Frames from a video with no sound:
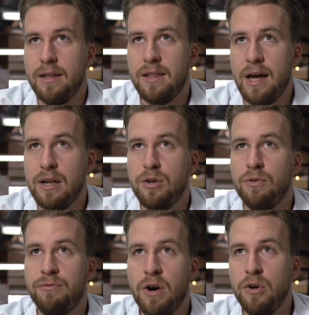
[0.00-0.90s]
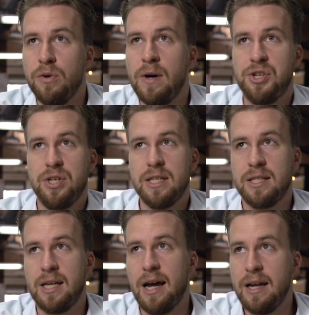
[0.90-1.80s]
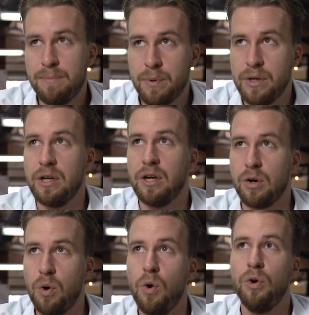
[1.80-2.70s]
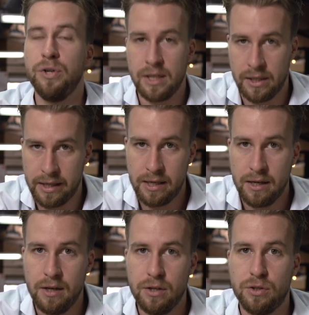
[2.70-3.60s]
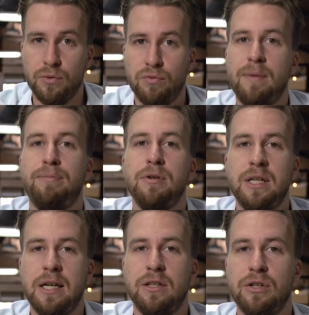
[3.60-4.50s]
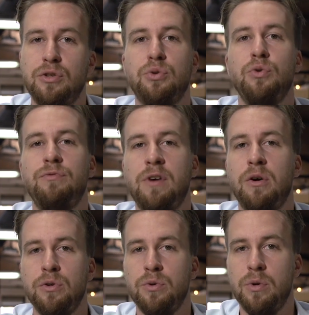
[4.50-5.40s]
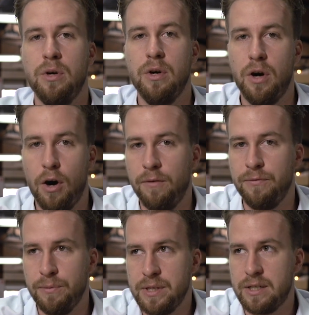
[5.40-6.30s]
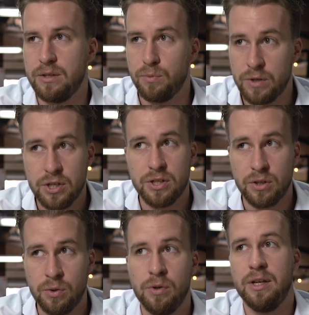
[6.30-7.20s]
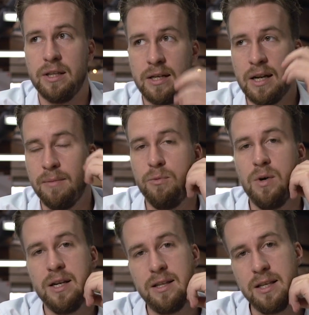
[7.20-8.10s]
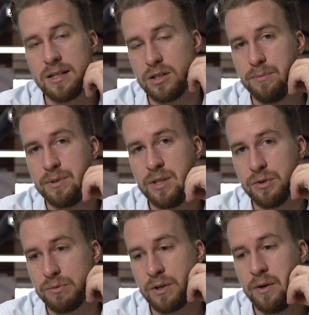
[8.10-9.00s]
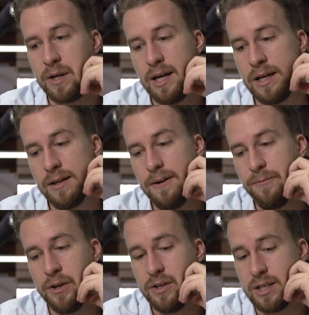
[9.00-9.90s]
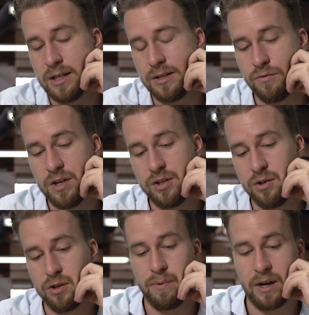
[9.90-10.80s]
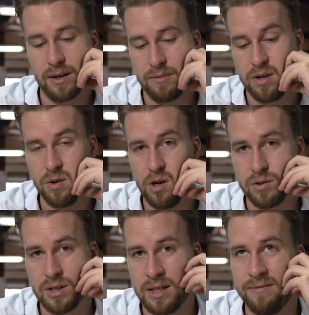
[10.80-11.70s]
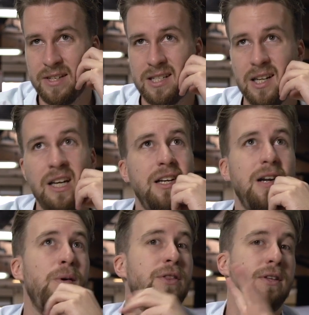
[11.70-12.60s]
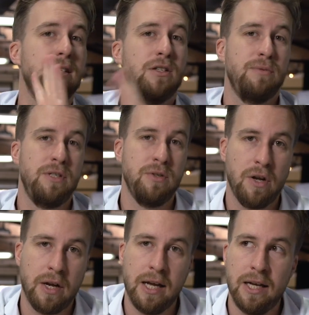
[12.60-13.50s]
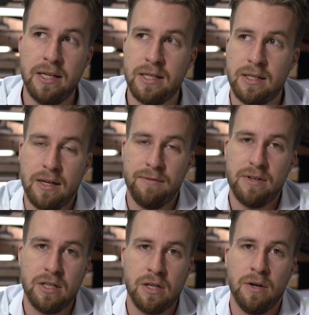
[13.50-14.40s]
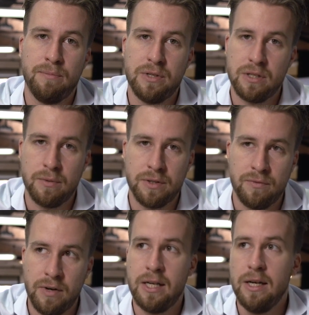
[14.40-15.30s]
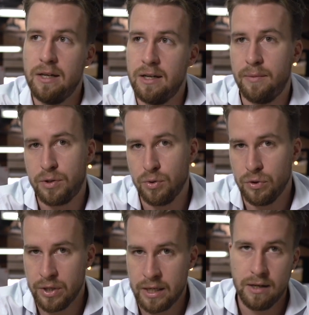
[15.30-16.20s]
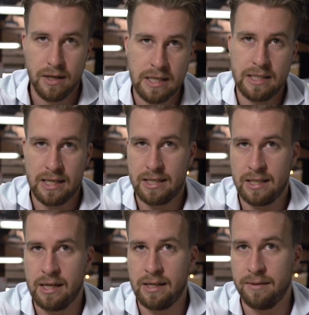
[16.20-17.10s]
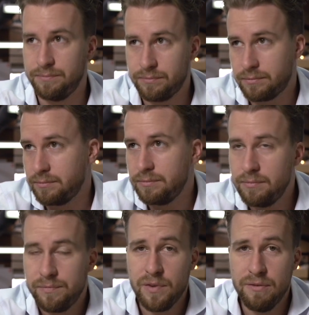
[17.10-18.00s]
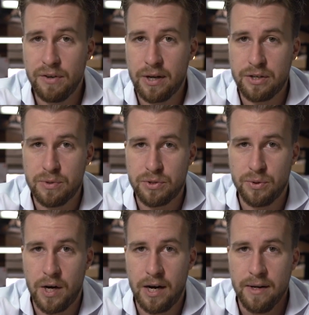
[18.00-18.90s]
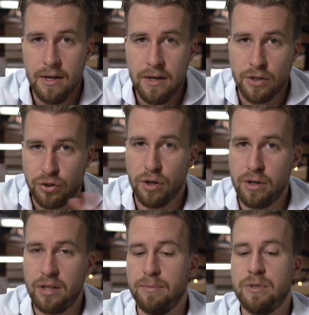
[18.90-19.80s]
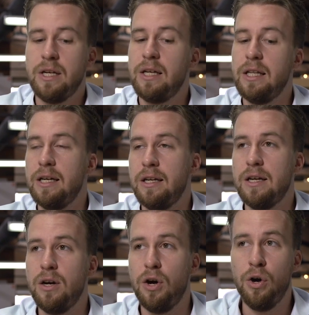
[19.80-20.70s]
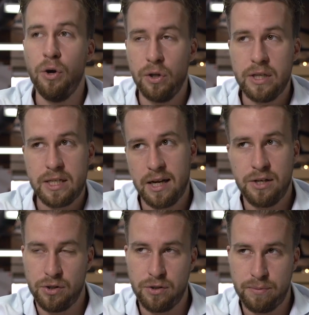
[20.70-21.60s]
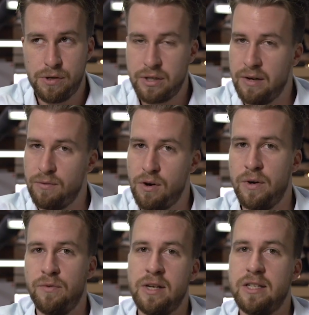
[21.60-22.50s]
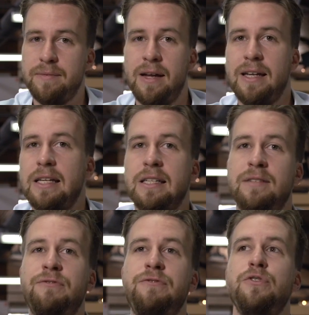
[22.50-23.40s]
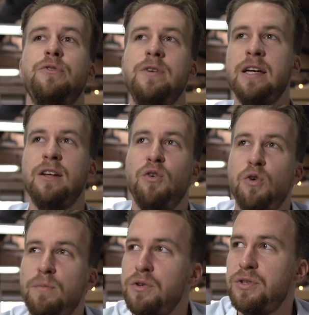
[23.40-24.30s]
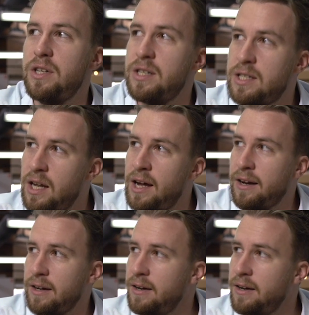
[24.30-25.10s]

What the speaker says: that your valuation is tapered accordingly to represent the true value of the business, which is a good thing. The number one thing that stops deals from going ahead, and this is research by a company called Wholesale Investor, number one thing that stops deals going ahead is investor going, business wasn't ready. Number two thing is they say valuation was too high. The third thing, particularly early stage entrepreneurs get wrong when raising money, is viewing it almost as like